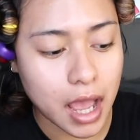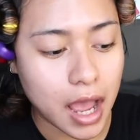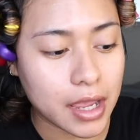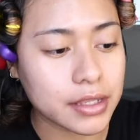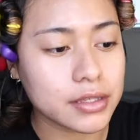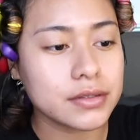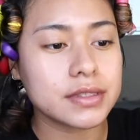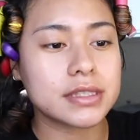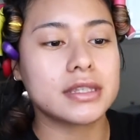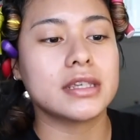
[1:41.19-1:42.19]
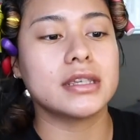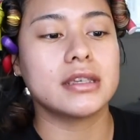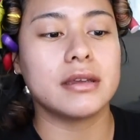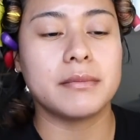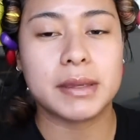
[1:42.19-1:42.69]
I use
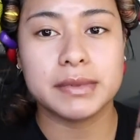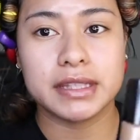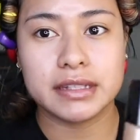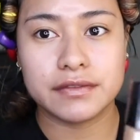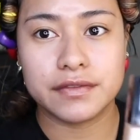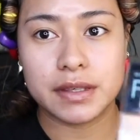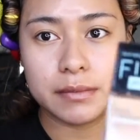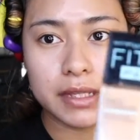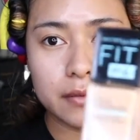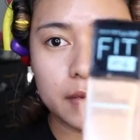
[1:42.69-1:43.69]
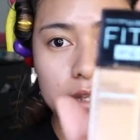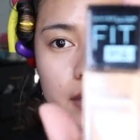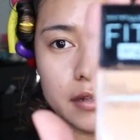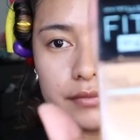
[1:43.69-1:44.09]
the Maybelline Fit Me one.